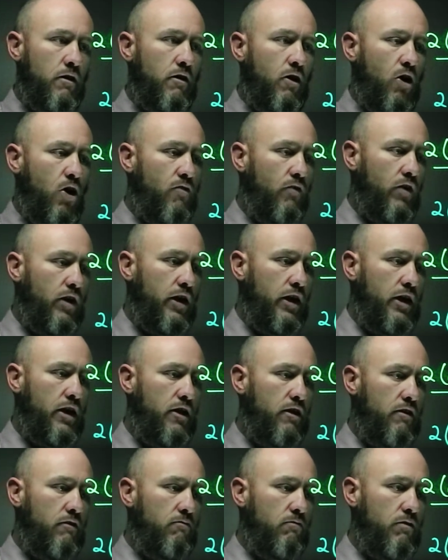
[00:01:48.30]
Over
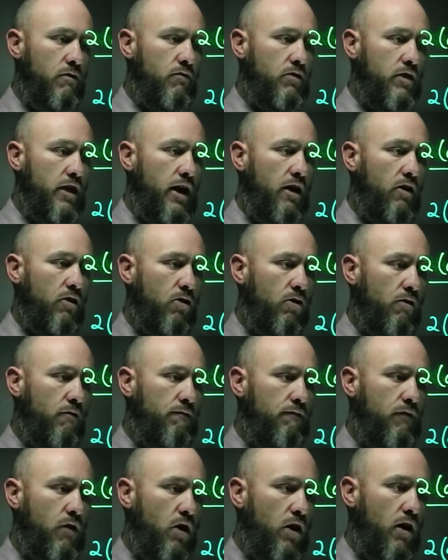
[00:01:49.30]
here, we've now got
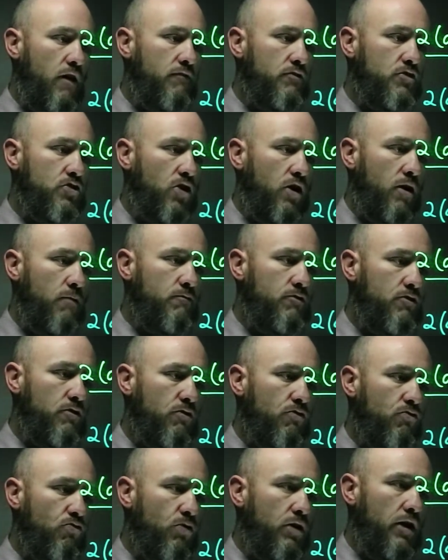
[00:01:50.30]
5 times
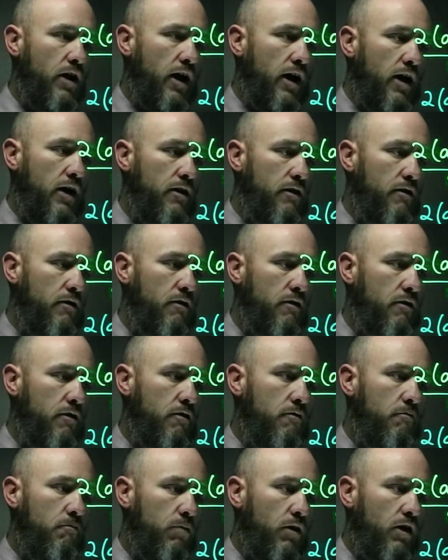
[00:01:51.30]
3a
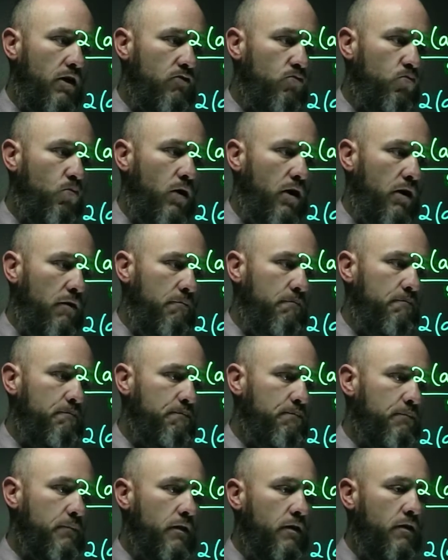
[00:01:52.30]
plus 1.
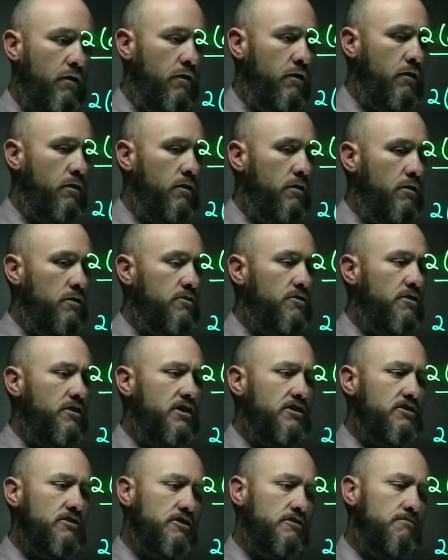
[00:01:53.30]
So
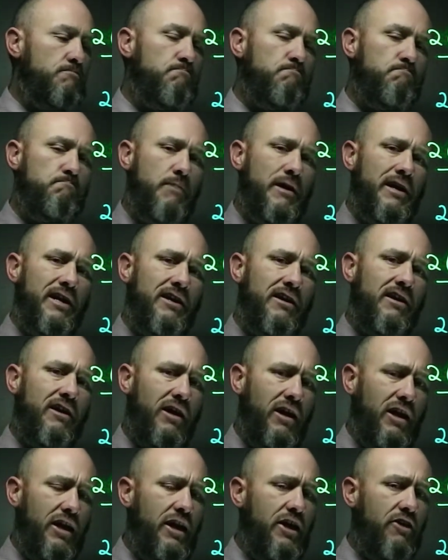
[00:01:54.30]
that's just being
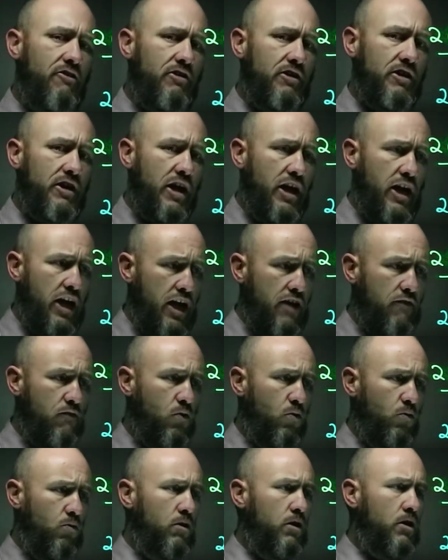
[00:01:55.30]
clear and
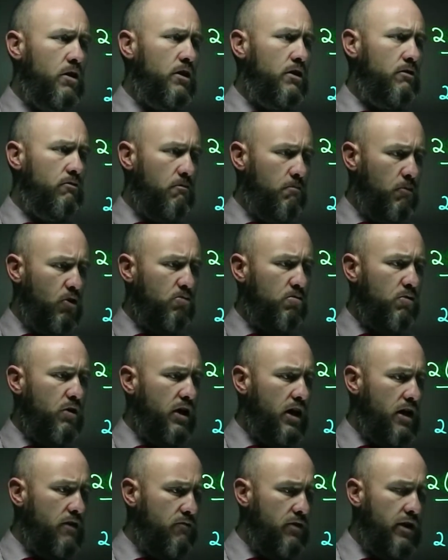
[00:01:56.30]
careful that we multiply
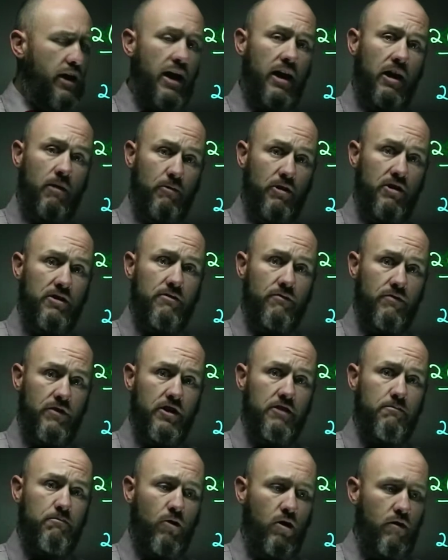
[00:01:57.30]
every element of
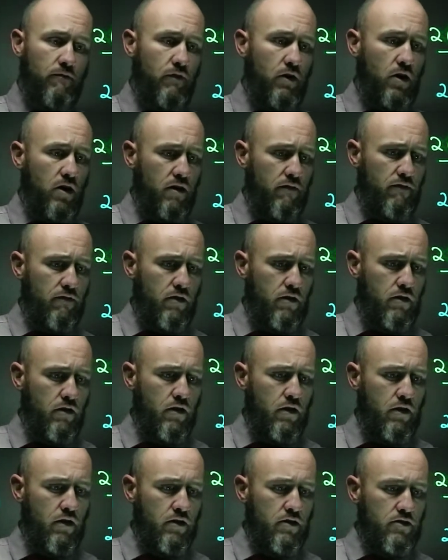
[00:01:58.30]
this by 5.
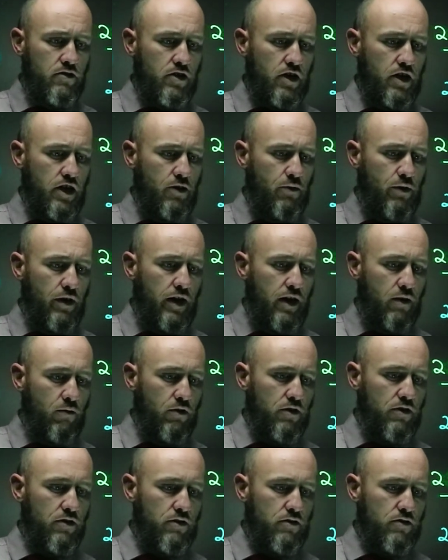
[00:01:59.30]
So here we end up
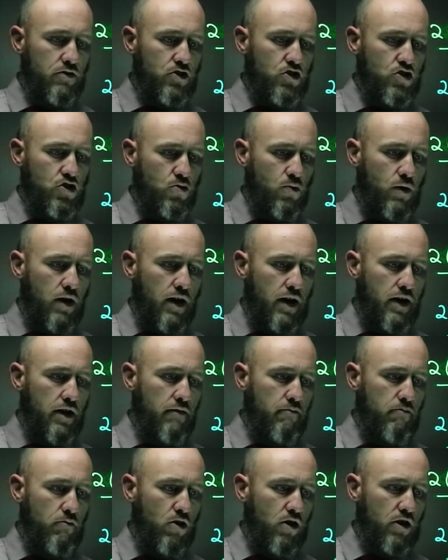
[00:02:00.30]
with
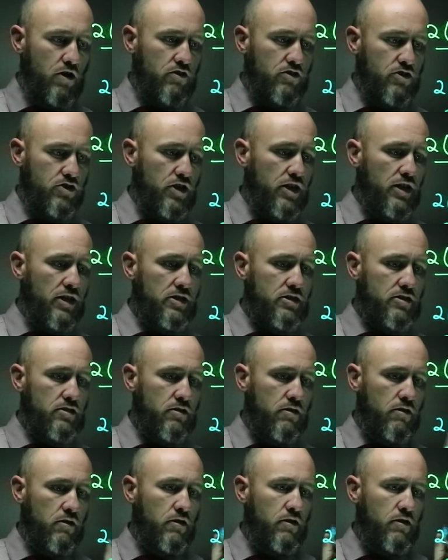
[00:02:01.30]
2a minus 6,